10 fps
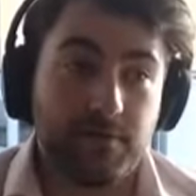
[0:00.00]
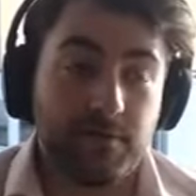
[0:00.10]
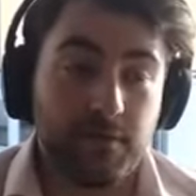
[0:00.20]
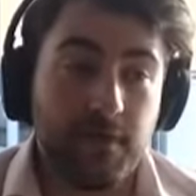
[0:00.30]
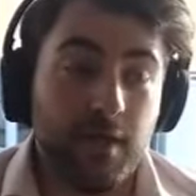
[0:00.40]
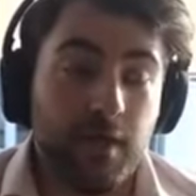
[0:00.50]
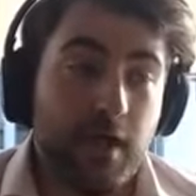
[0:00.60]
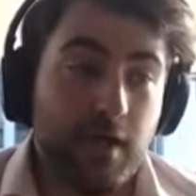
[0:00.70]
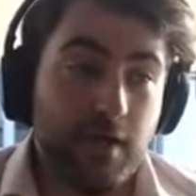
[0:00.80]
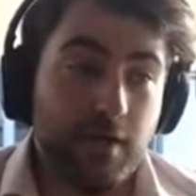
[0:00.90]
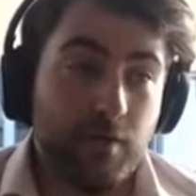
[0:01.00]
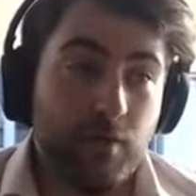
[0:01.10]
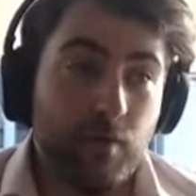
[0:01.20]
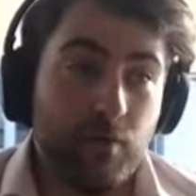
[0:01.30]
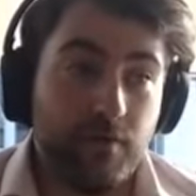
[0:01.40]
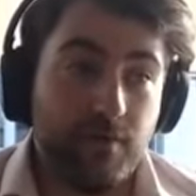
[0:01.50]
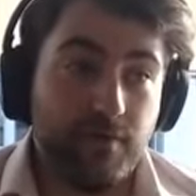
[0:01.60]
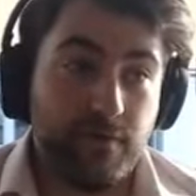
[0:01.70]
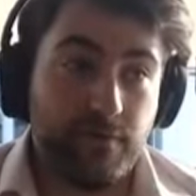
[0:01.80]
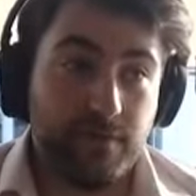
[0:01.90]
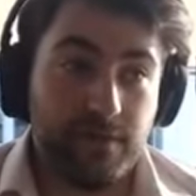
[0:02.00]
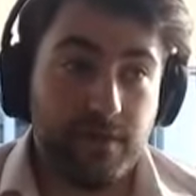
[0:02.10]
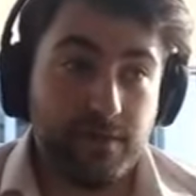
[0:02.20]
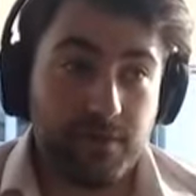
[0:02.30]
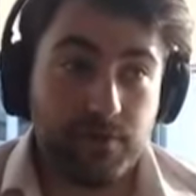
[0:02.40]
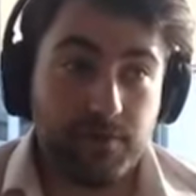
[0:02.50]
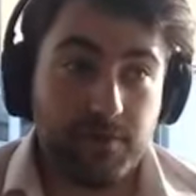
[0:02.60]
And uh, all of those things are not